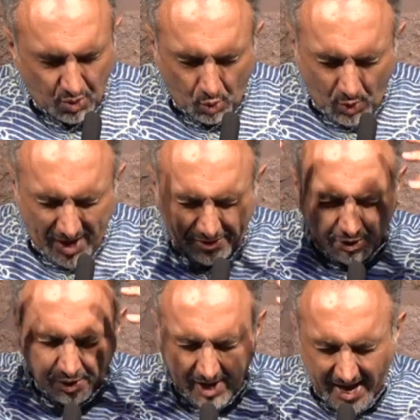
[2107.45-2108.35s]
with
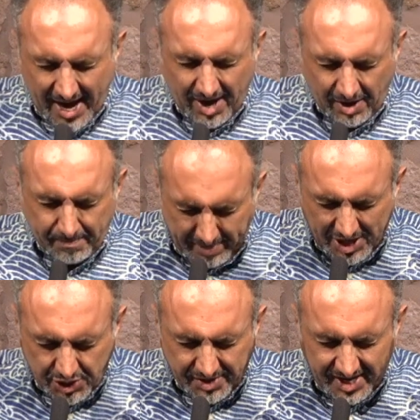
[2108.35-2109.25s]
her hair,
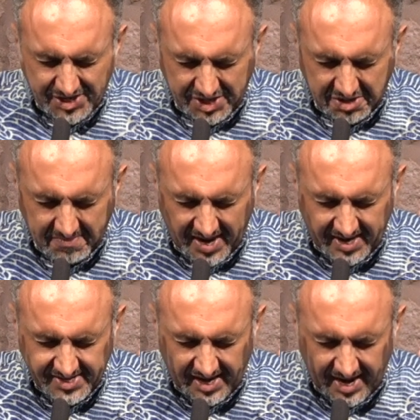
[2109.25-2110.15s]
picture this in your
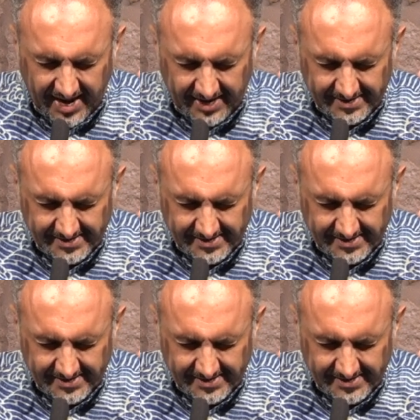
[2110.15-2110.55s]
mind's eye.